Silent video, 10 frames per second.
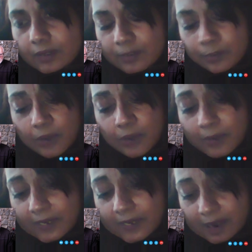perhaps
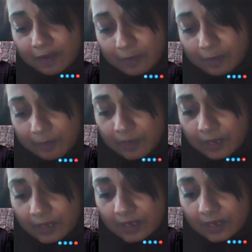start from the
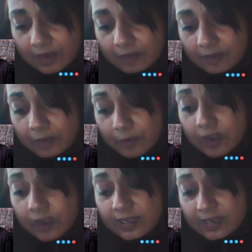beginning, start from the
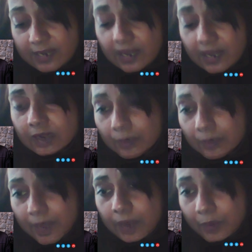present, and kind of go
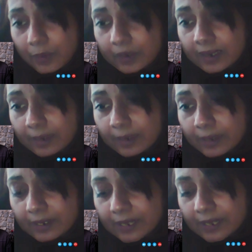backward a little bit.
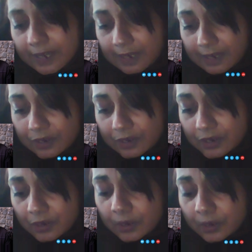Kind of
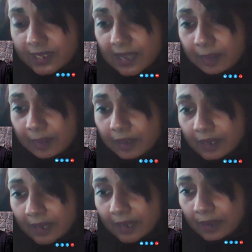show what's happening
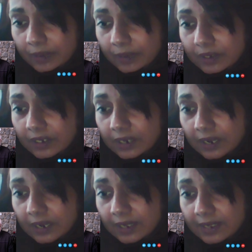now to
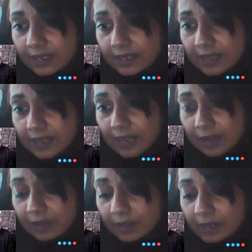TIs, how
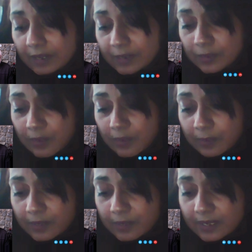they're being hit with
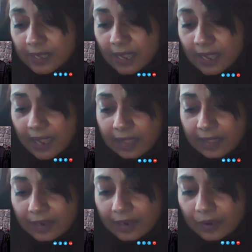weapons, and
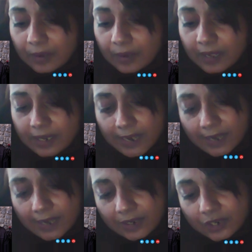then go back and
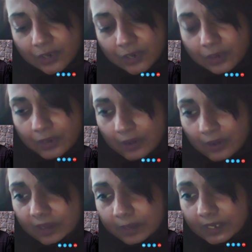kind of show the
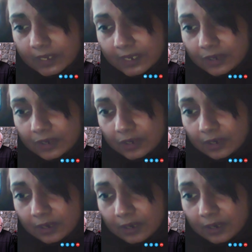documentation,